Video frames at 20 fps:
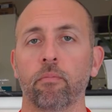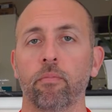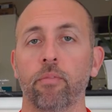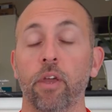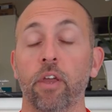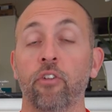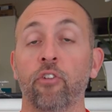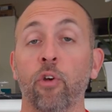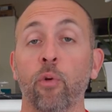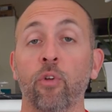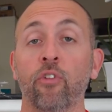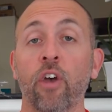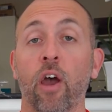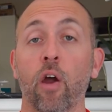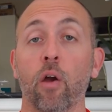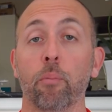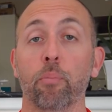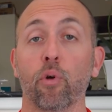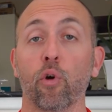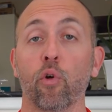The
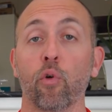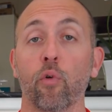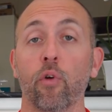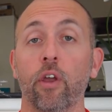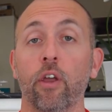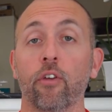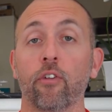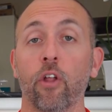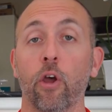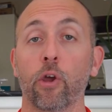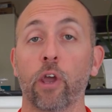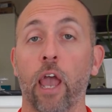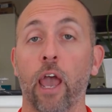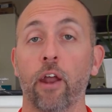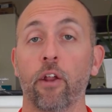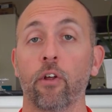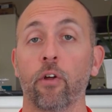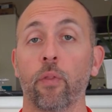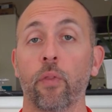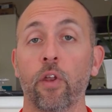Tuatara Brewery is
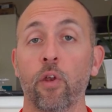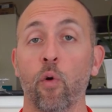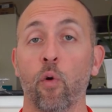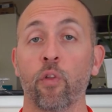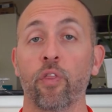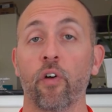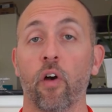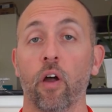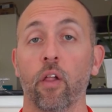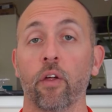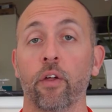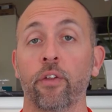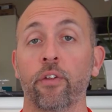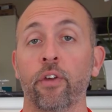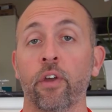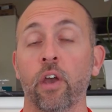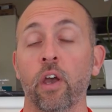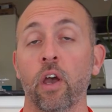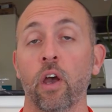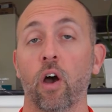located on the North Island
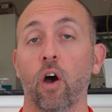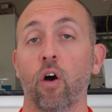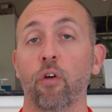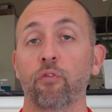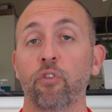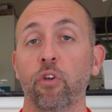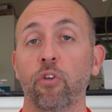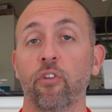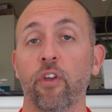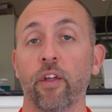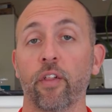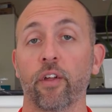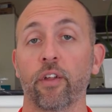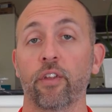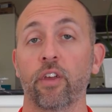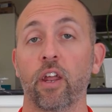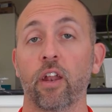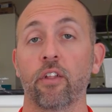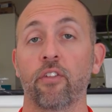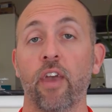of New
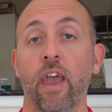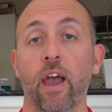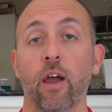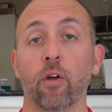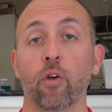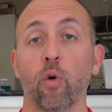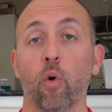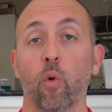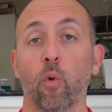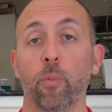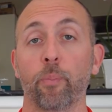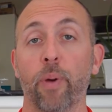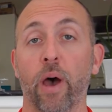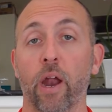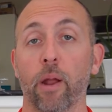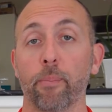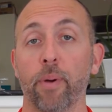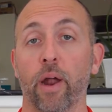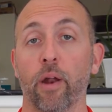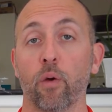Zealand in a town called
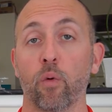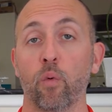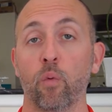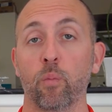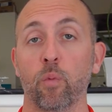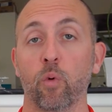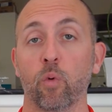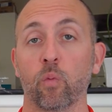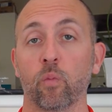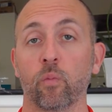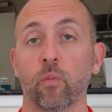Paraparaumu.